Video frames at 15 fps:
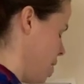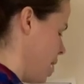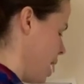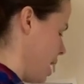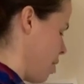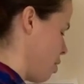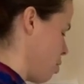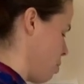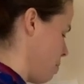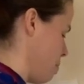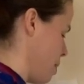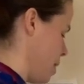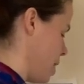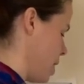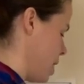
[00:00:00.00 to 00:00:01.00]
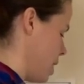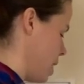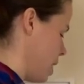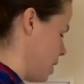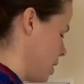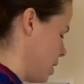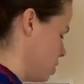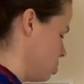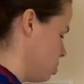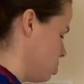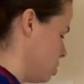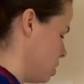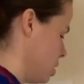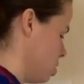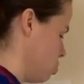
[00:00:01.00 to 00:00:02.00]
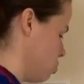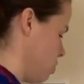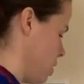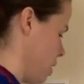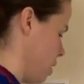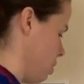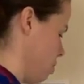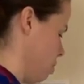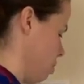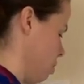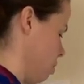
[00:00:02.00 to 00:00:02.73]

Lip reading: It could be an isosceles triangle.